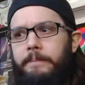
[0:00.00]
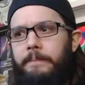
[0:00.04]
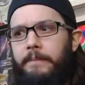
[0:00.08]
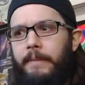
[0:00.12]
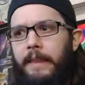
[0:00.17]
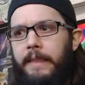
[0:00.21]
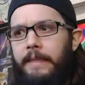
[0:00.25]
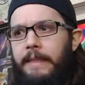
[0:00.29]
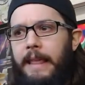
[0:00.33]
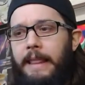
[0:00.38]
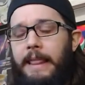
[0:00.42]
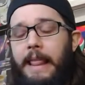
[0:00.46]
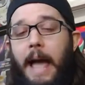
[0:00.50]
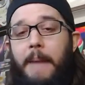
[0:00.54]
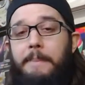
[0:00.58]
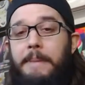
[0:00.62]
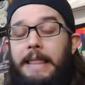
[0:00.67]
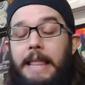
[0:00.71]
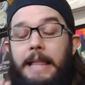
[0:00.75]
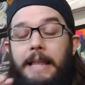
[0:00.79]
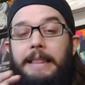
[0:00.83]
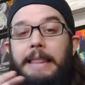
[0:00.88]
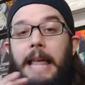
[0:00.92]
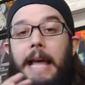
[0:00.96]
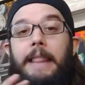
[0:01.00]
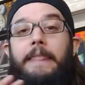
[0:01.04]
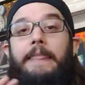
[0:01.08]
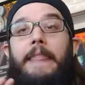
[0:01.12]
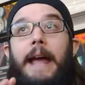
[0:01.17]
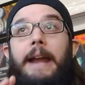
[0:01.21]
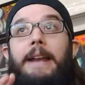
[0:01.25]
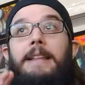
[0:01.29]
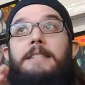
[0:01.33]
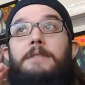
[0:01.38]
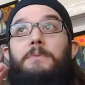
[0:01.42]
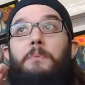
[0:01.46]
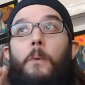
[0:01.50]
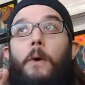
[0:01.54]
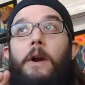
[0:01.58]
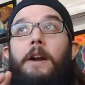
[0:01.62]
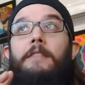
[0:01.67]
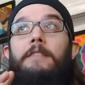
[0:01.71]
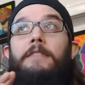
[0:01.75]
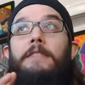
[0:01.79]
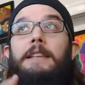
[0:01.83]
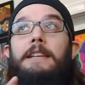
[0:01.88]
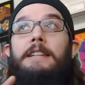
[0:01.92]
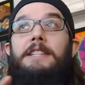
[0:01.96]
That is one
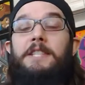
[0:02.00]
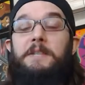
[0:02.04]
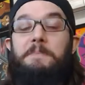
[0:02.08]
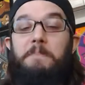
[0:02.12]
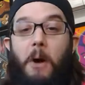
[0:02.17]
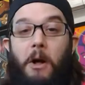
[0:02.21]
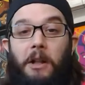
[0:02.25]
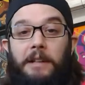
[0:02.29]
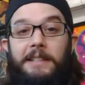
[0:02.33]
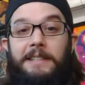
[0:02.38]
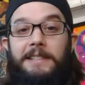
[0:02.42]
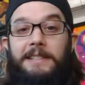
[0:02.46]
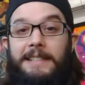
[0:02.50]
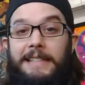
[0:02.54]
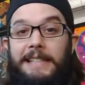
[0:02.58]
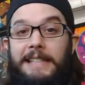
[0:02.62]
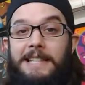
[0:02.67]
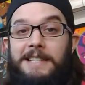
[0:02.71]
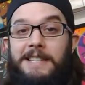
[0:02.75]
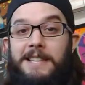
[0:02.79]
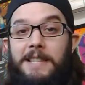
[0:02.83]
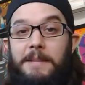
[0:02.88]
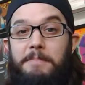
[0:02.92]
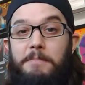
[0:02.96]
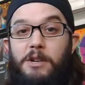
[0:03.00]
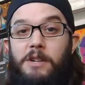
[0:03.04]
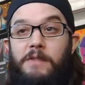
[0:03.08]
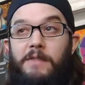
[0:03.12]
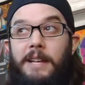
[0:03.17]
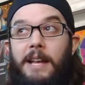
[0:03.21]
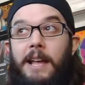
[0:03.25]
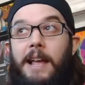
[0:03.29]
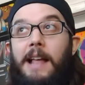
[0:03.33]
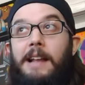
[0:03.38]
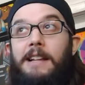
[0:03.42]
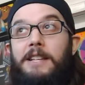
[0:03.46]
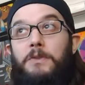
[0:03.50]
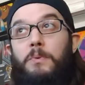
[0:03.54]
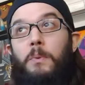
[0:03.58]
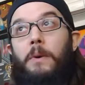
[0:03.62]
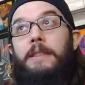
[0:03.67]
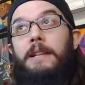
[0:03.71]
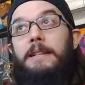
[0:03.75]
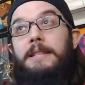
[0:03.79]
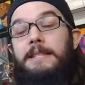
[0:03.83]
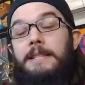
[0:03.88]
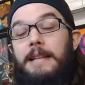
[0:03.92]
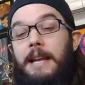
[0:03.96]
of the smallest scenes in the movie, and it's
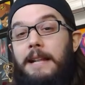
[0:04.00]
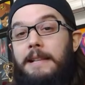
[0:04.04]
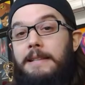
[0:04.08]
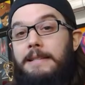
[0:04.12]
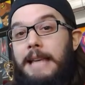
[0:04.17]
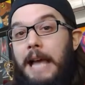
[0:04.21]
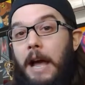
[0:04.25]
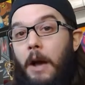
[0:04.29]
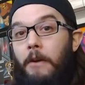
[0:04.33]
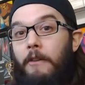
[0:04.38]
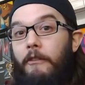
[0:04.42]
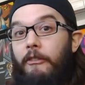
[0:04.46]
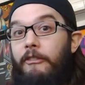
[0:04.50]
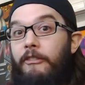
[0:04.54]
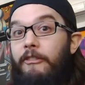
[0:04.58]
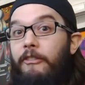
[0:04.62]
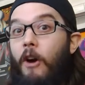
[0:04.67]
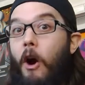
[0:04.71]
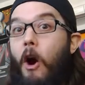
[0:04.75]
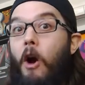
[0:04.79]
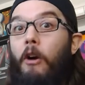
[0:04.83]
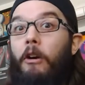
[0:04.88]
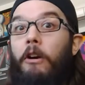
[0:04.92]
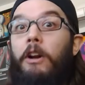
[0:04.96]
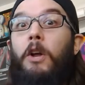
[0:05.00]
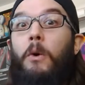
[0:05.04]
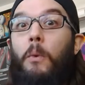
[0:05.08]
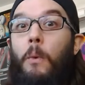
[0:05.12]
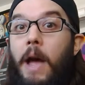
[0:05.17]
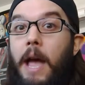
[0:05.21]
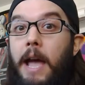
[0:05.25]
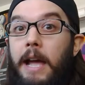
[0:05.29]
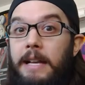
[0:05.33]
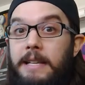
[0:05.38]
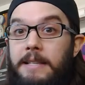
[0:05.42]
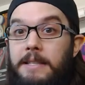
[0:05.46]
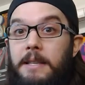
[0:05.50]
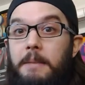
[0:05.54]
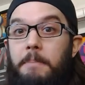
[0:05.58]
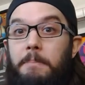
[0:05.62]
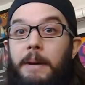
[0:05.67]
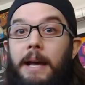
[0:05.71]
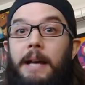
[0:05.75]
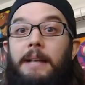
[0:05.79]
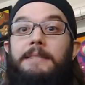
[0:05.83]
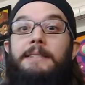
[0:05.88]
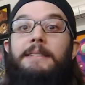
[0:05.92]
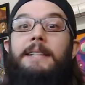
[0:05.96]
one that stands out far and away as the
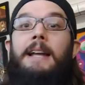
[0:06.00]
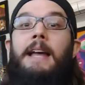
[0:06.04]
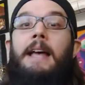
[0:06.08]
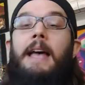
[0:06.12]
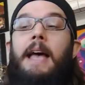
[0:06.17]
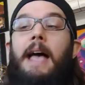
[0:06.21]
best.